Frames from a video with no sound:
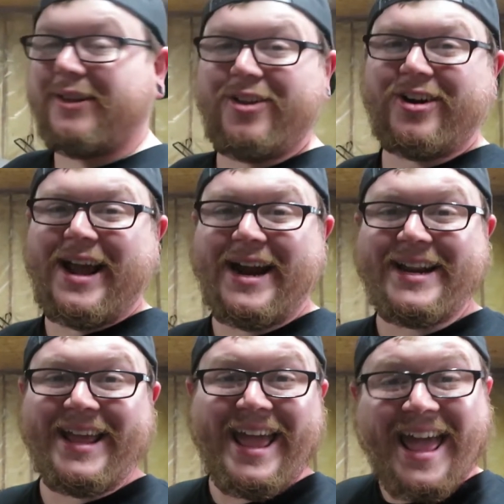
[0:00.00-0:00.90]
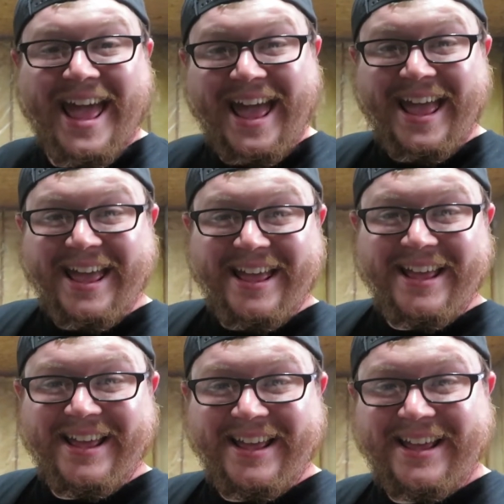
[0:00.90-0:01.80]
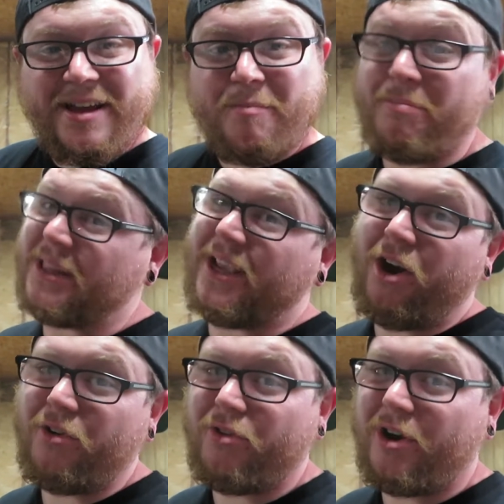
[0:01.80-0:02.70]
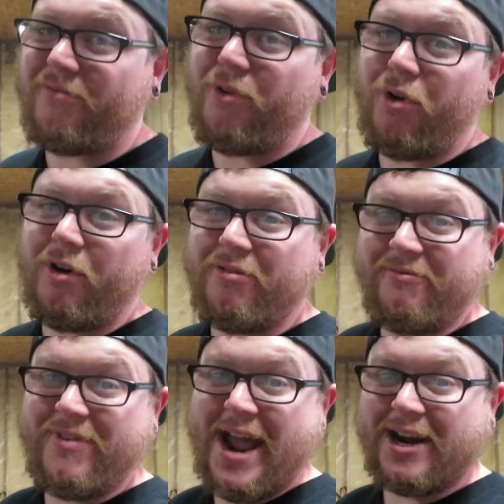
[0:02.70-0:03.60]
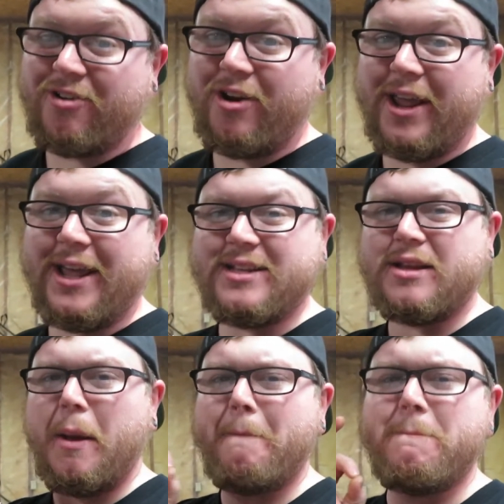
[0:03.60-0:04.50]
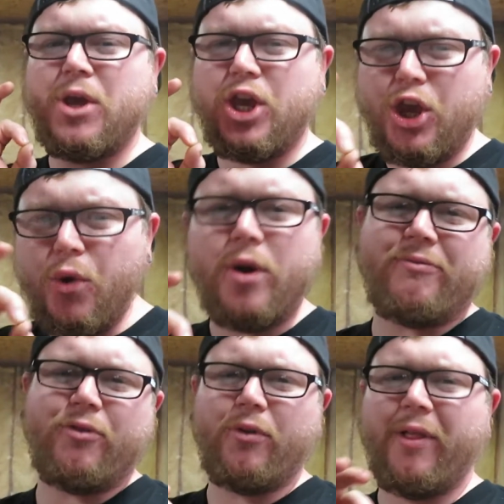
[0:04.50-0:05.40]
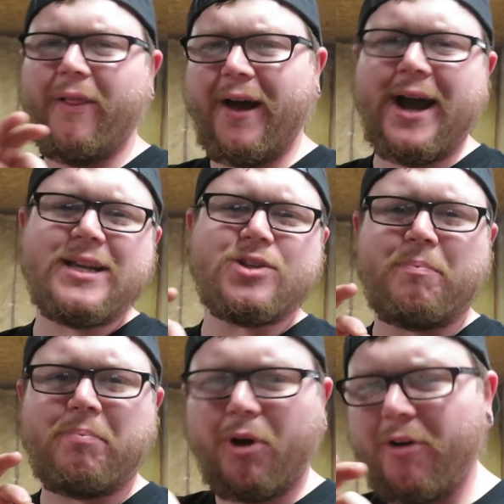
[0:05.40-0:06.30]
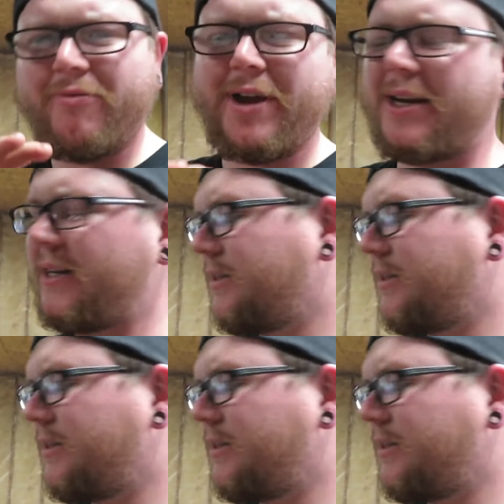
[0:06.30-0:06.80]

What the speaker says: they're kind of eh. But the R34 from factory is beautiful. The lines are perfect.